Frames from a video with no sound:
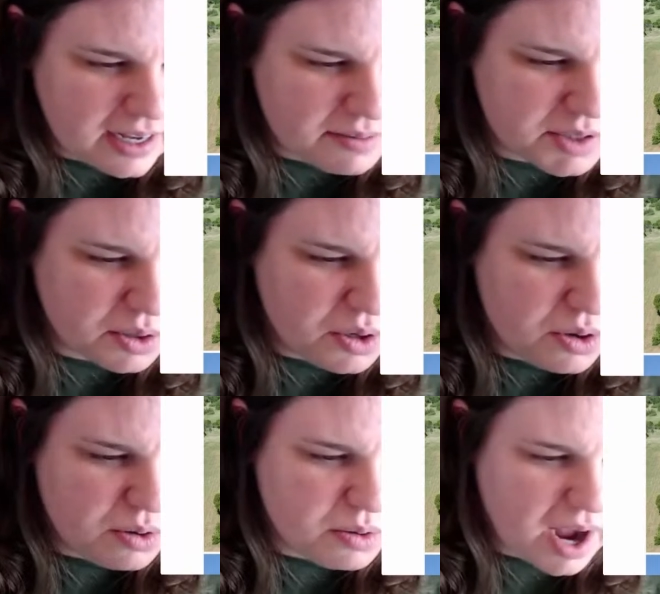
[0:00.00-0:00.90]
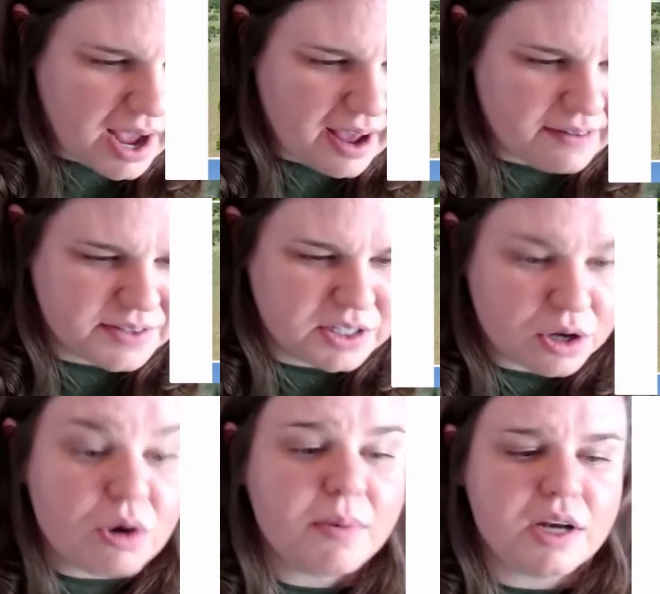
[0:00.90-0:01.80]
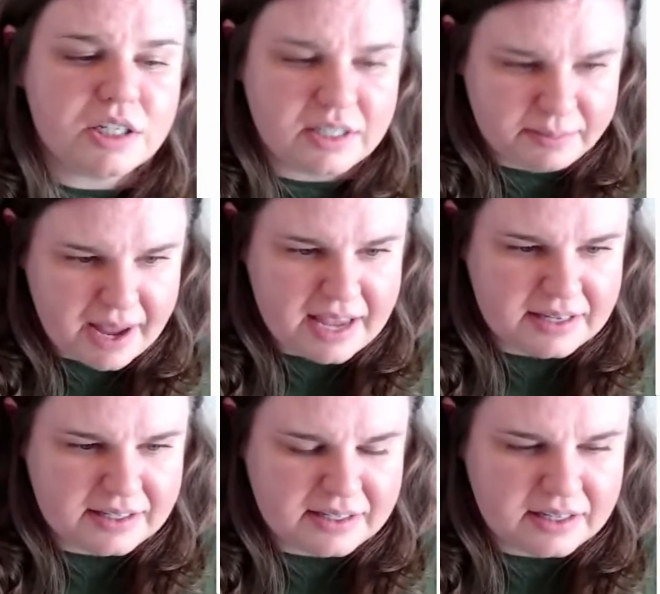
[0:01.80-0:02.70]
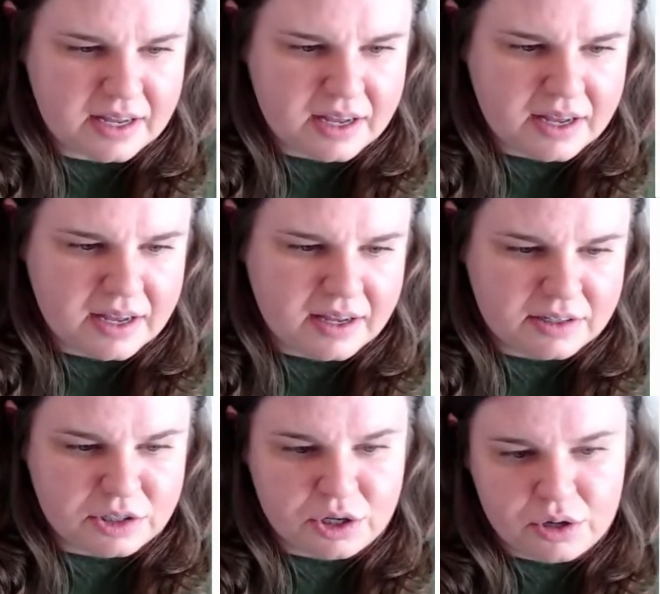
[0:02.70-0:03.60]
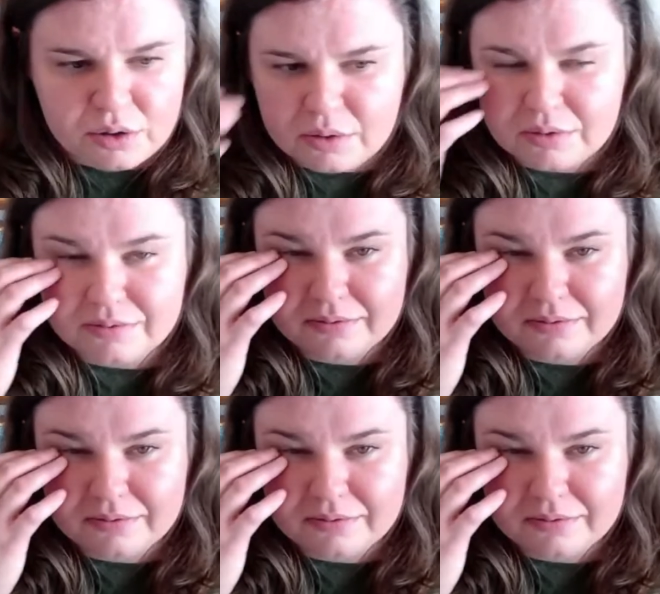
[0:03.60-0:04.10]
So you have so much space to